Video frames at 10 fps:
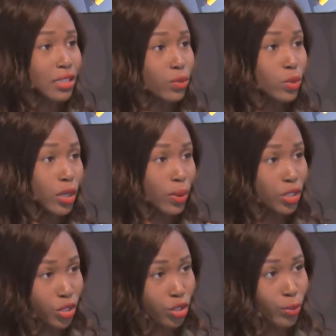they were
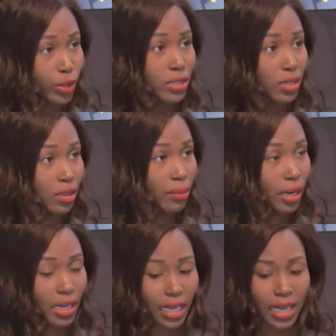distributing the
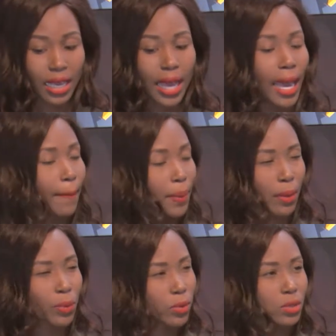money, and
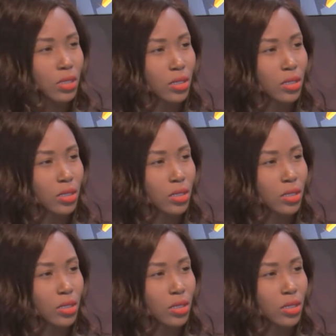people still